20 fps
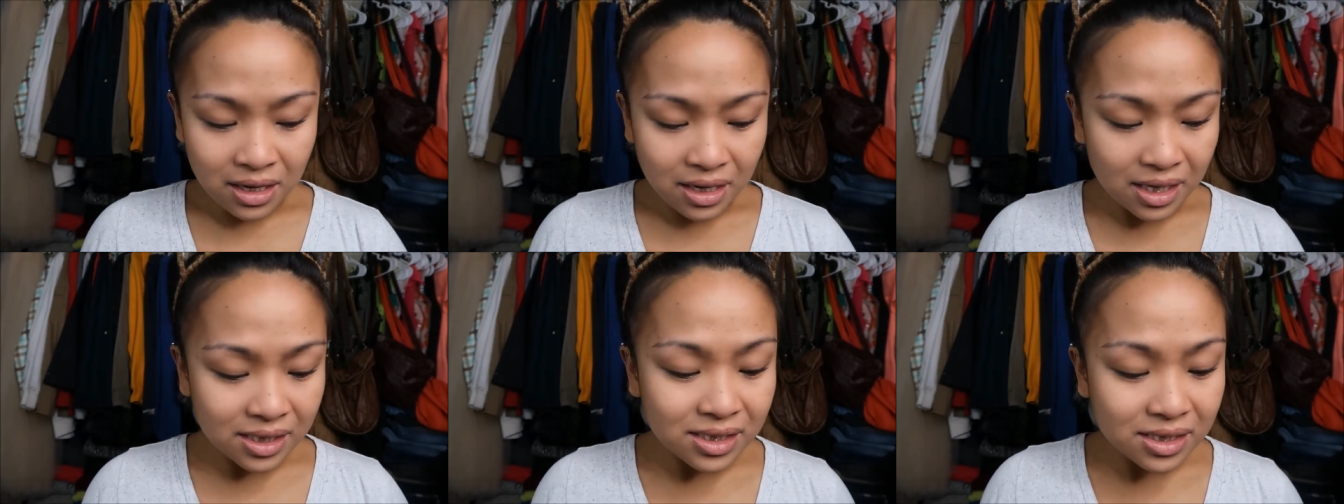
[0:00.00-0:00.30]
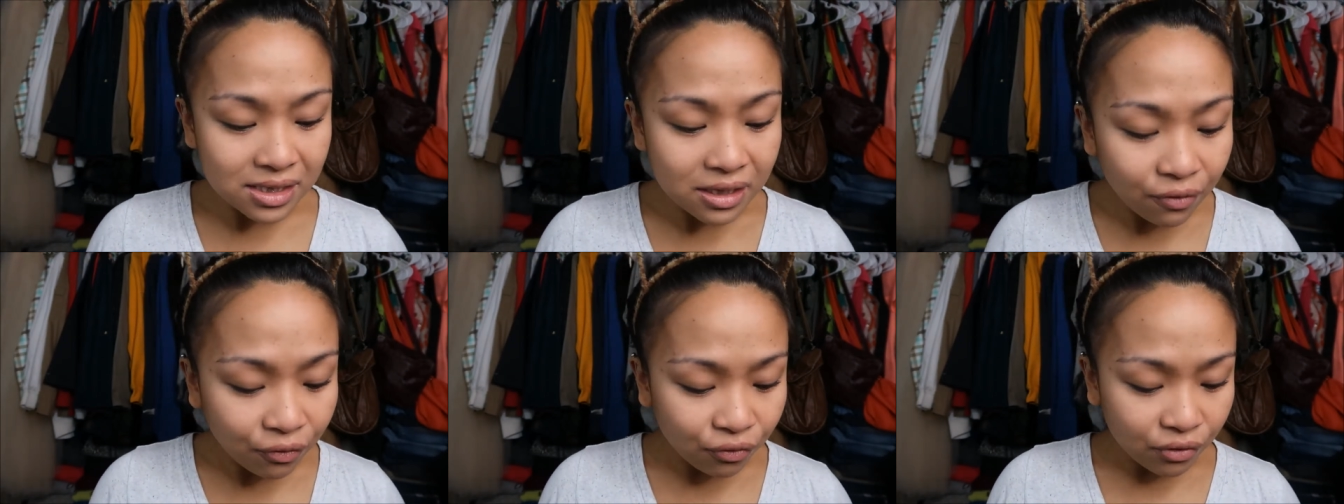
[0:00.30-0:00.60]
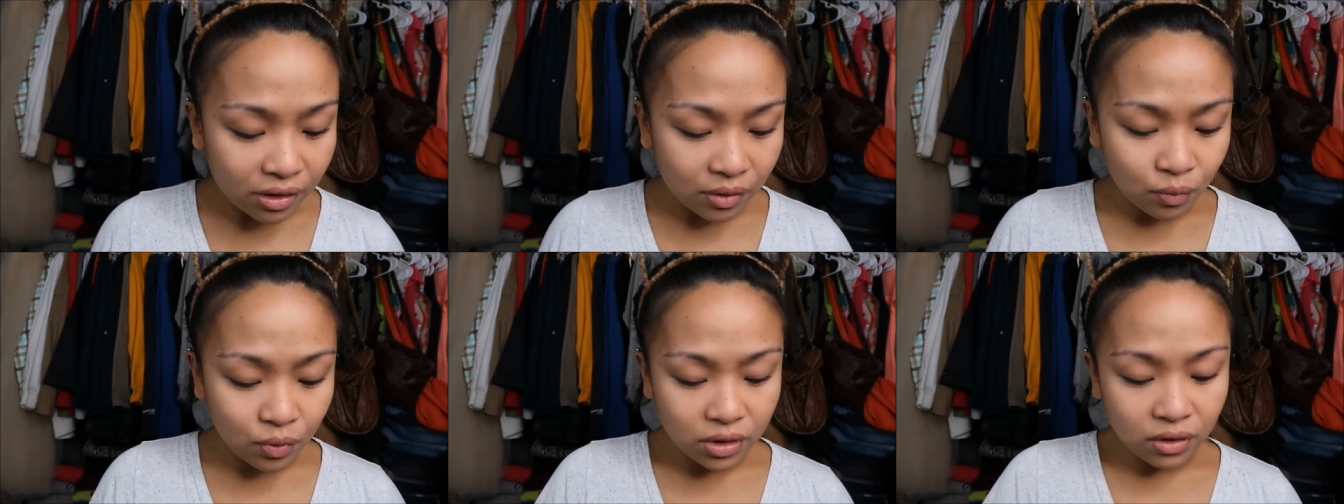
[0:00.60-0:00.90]
it's
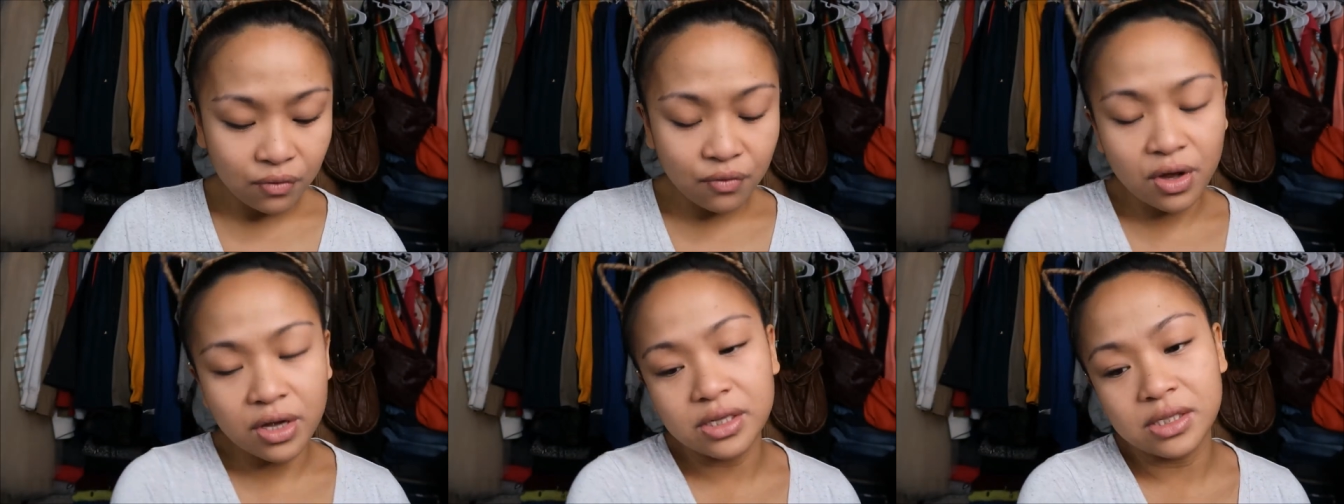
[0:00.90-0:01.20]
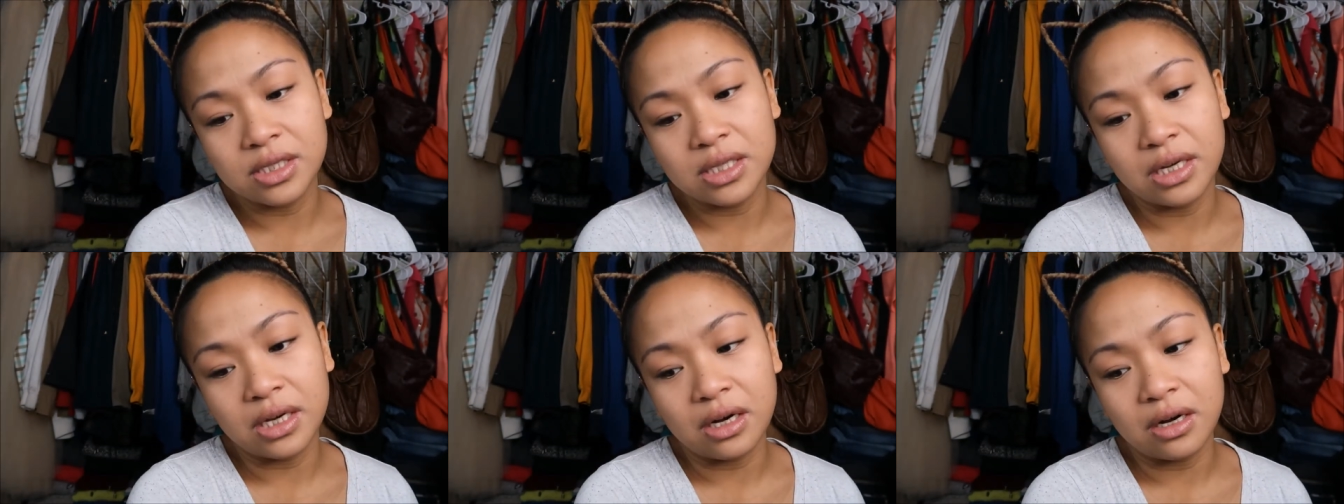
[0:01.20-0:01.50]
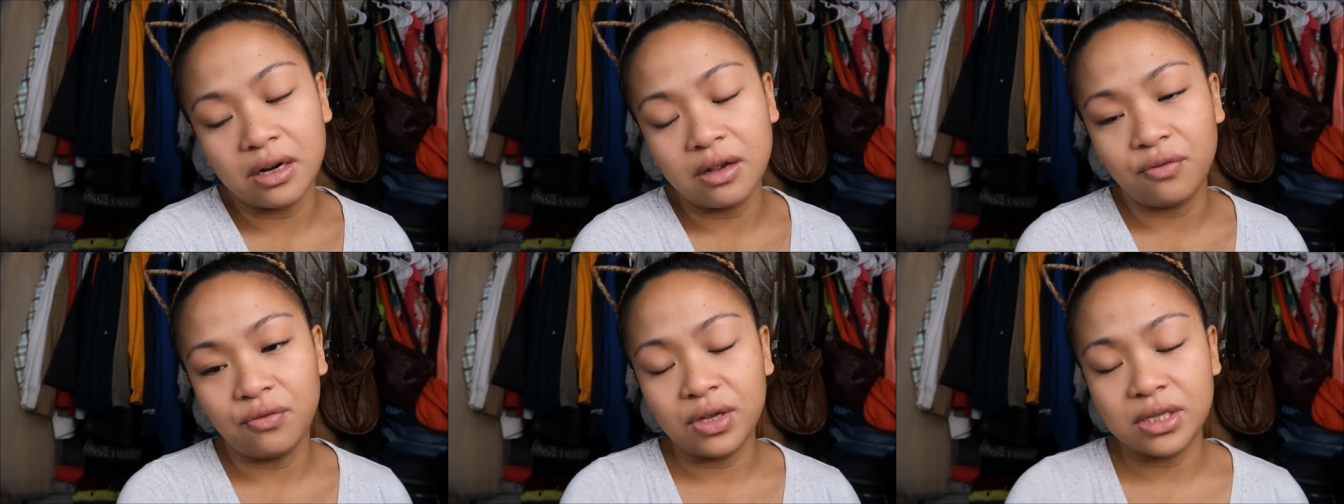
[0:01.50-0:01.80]
different when you volunteer,
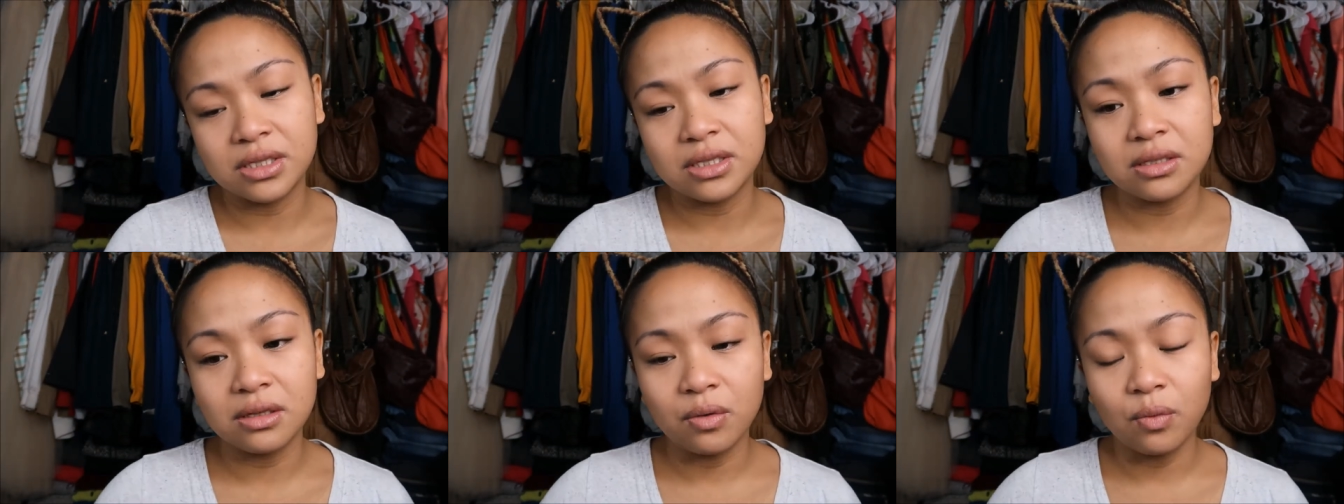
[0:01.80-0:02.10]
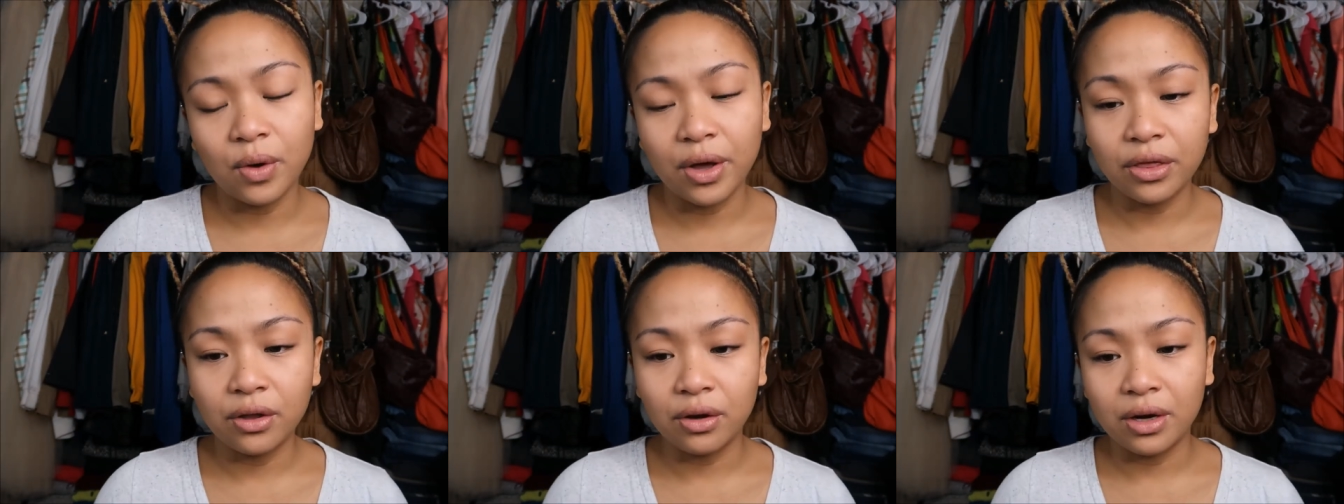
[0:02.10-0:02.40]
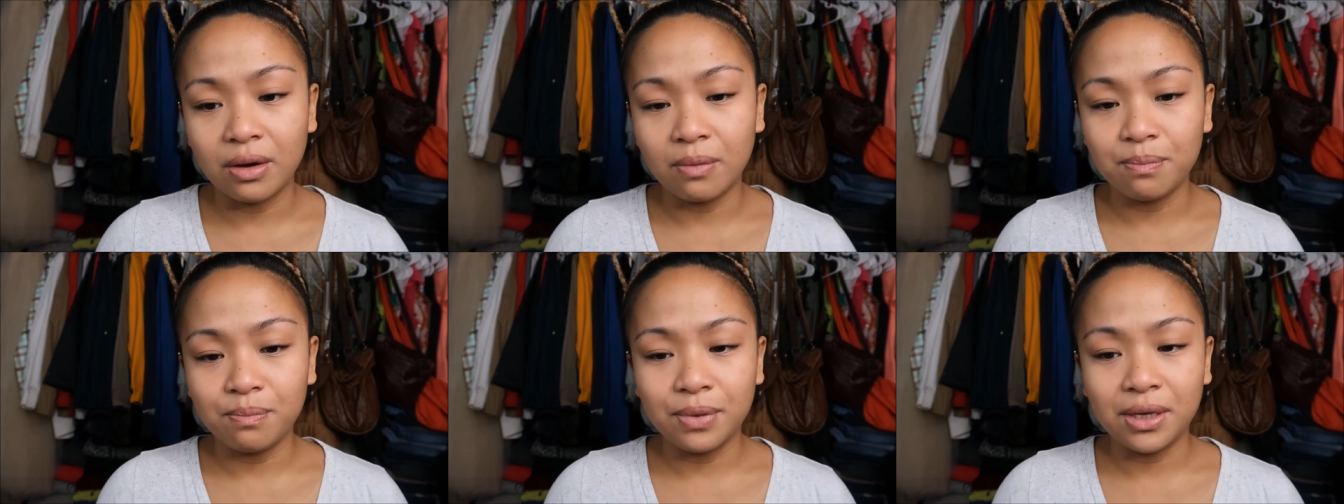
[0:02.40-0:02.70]
if it's whether
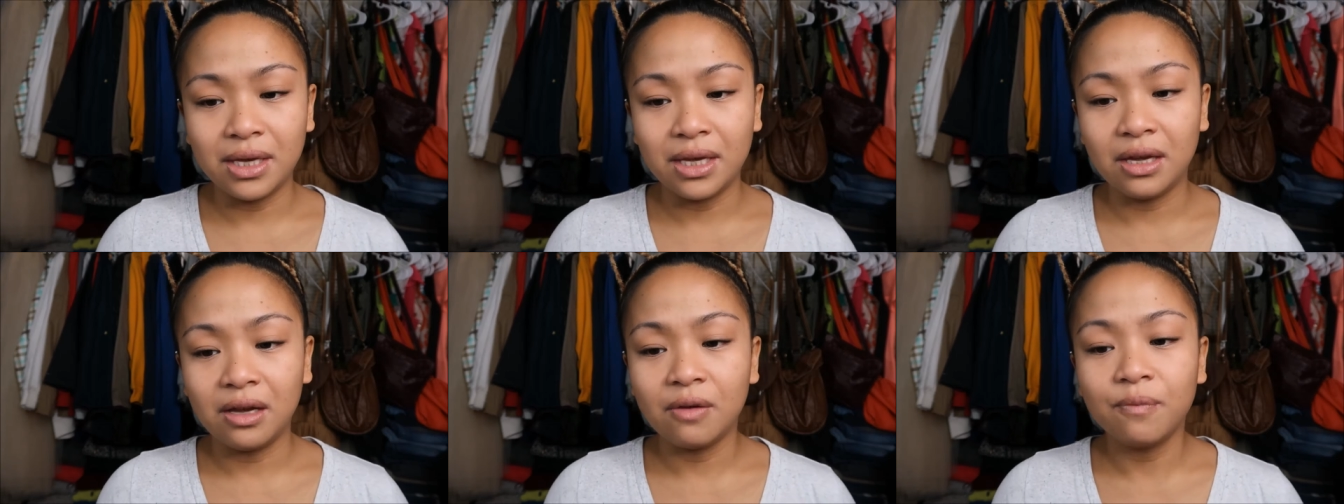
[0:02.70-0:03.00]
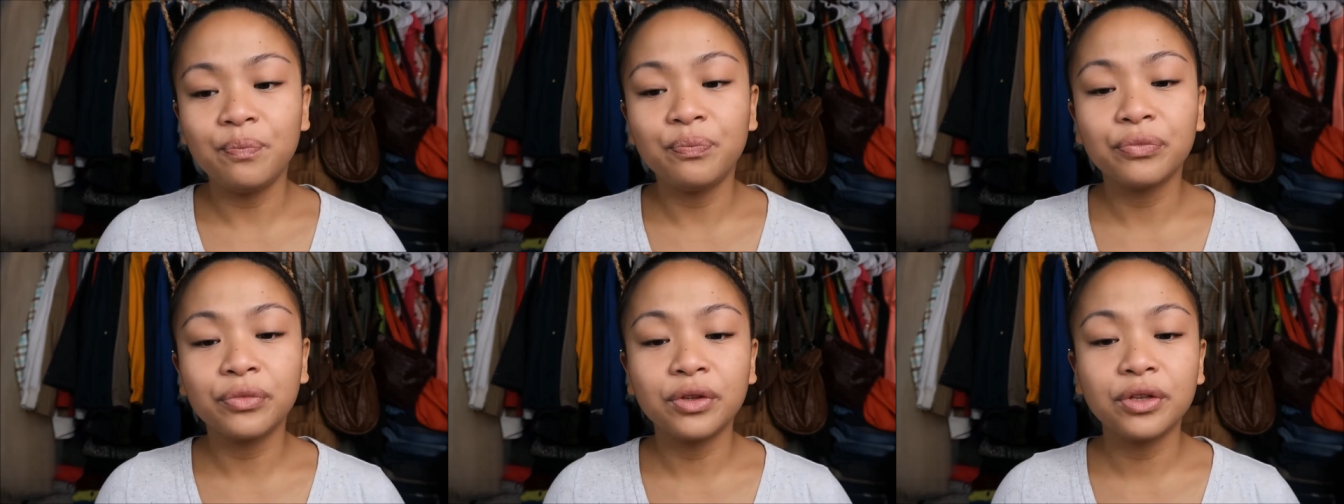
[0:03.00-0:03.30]
it be,